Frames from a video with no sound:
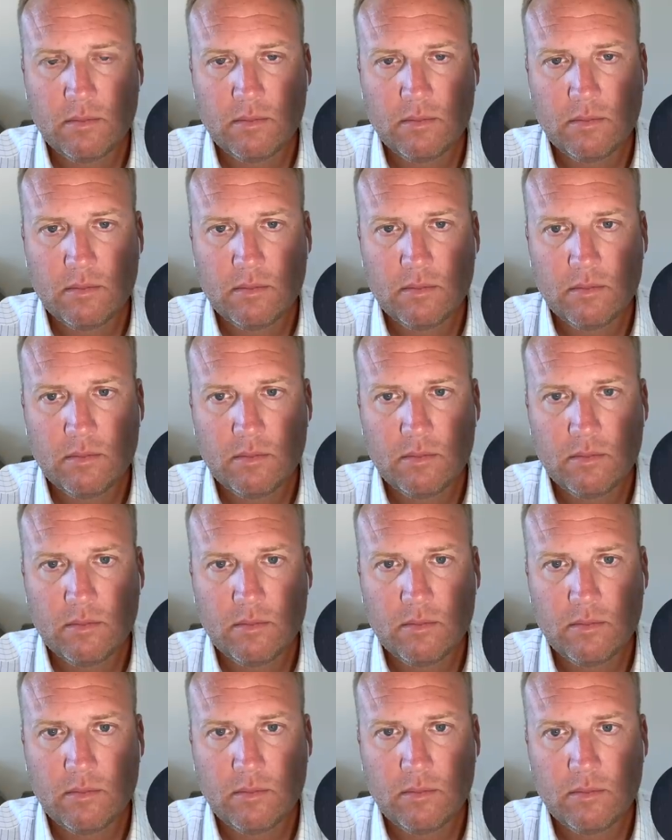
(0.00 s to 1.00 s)

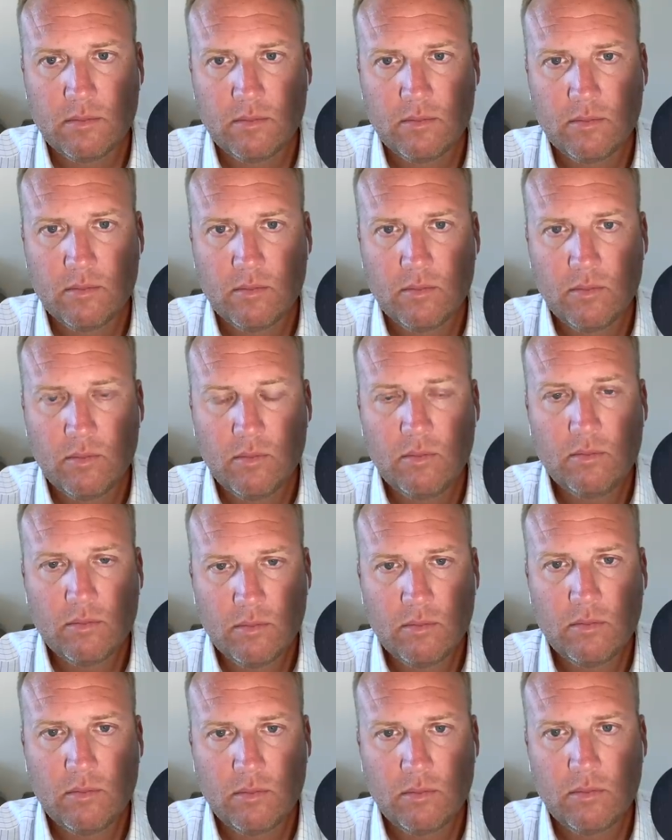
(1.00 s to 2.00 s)

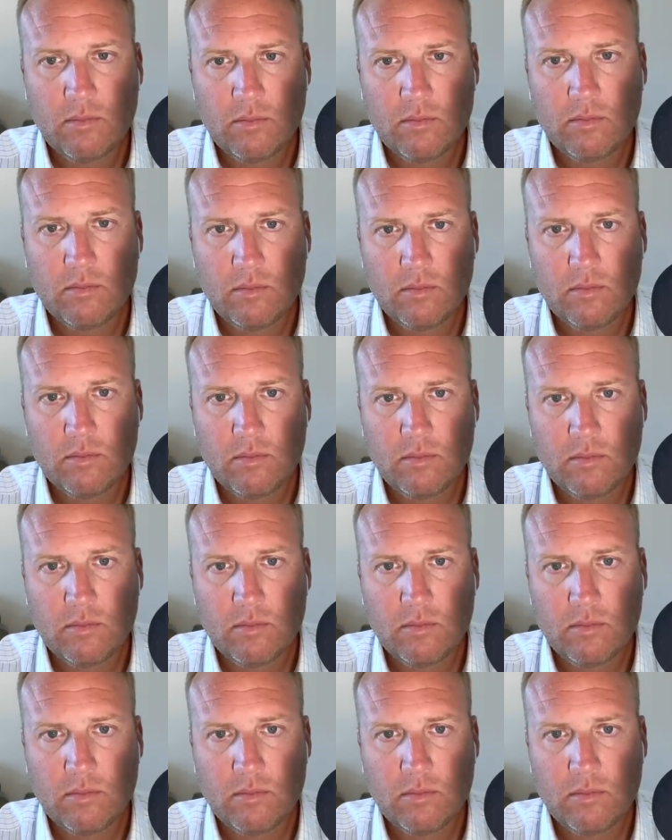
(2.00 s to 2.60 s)
(silent)